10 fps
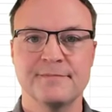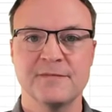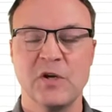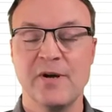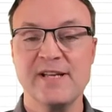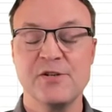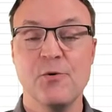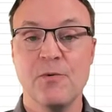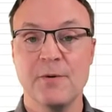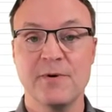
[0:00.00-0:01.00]
Okay,
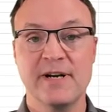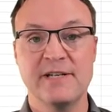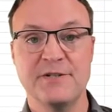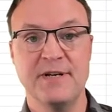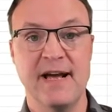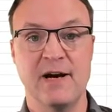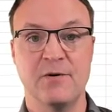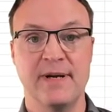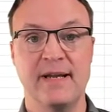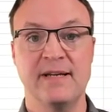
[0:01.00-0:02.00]
so what we're going to do
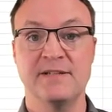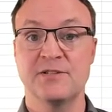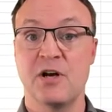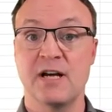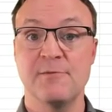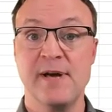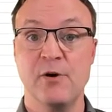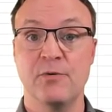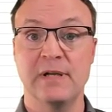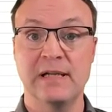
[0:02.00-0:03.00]
now is talk
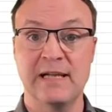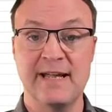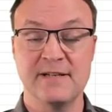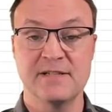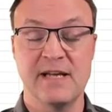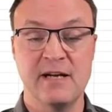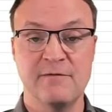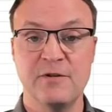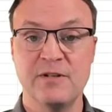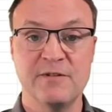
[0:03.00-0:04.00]
about links and
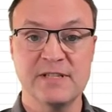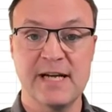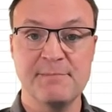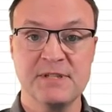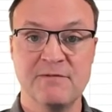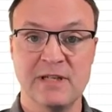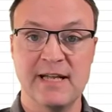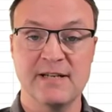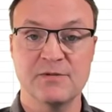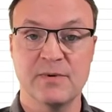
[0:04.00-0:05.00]
a few different types of
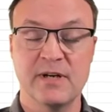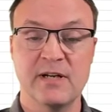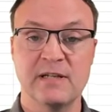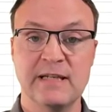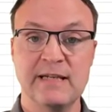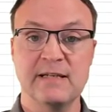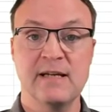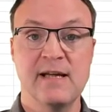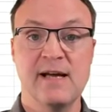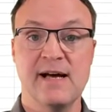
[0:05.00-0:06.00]
links. We're going to link
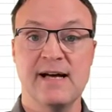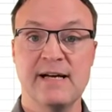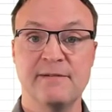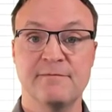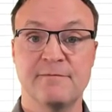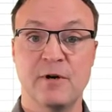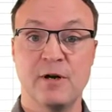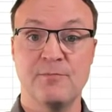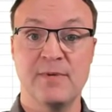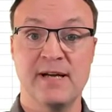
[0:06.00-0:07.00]

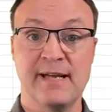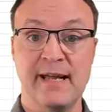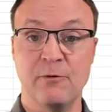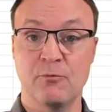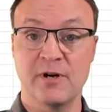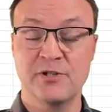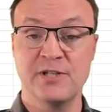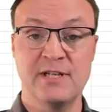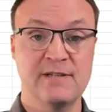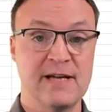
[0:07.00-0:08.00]
from a
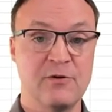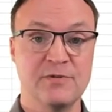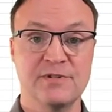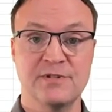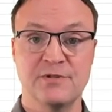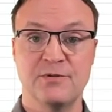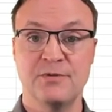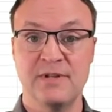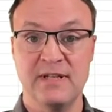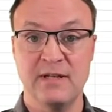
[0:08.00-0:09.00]
worksheet out
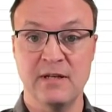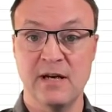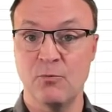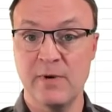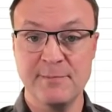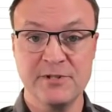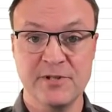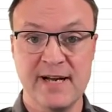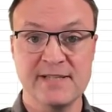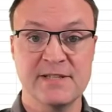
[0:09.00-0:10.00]
to the web
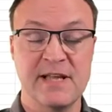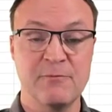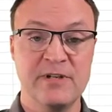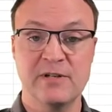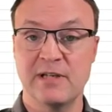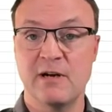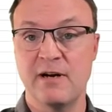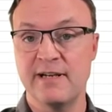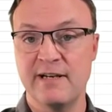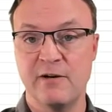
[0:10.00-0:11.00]
address that when you click
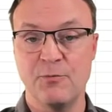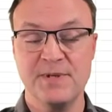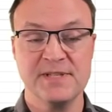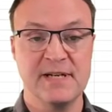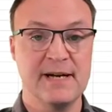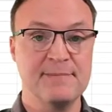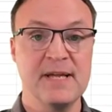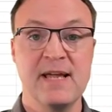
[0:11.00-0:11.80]
on it, it opens it up,